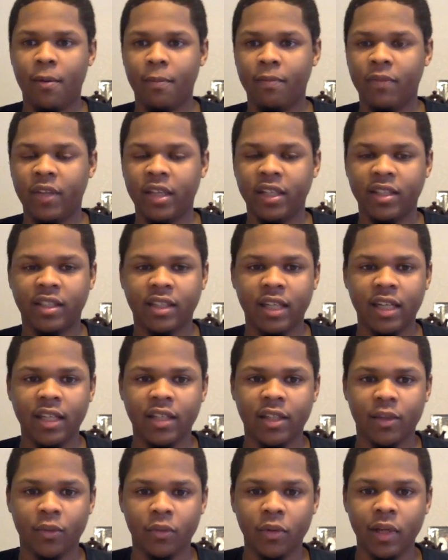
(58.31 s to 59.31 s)
this
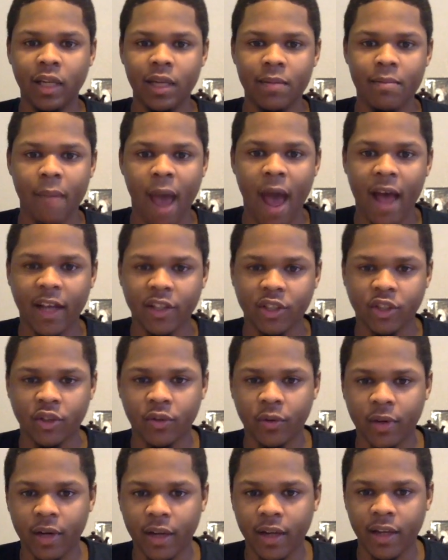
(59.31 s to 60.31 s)
season, really
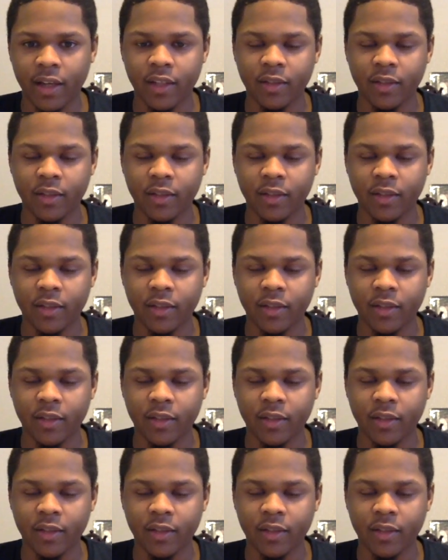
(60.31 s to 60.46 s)
mastering his